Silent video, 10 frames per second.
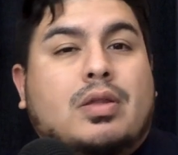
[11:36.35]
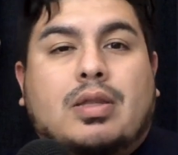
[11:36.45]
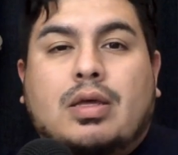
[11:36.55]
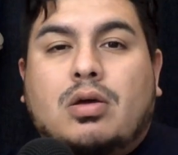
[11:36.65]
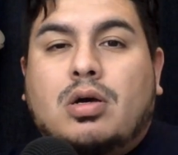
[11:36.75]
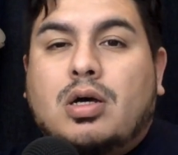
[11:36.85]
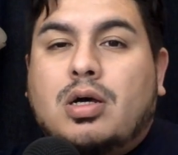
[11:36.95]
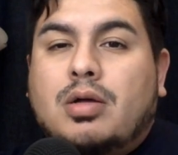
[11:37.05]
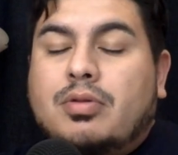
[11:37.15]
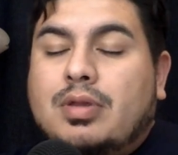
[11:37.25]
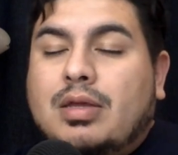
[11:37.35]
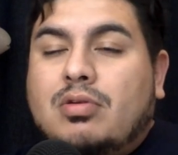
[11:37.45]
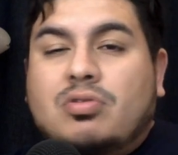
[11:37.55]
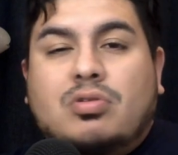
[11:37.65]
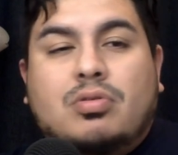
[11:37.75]
I
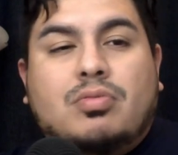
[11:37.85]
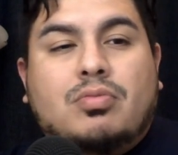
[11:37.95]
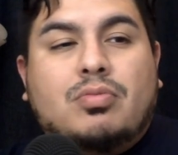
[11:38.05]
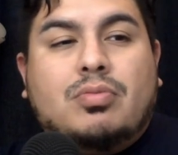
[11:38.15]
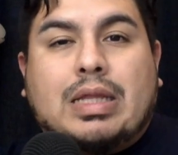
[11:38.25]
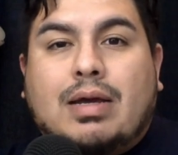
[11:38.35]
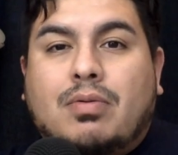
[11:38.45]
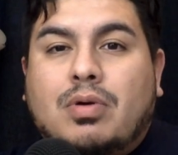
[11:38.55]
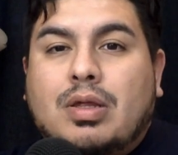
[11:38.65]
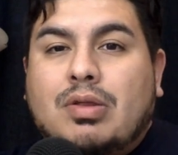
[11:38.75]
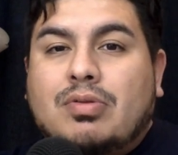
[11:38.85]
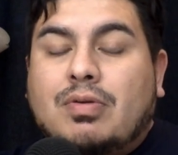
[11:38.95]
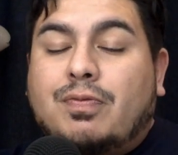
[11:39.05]
think that was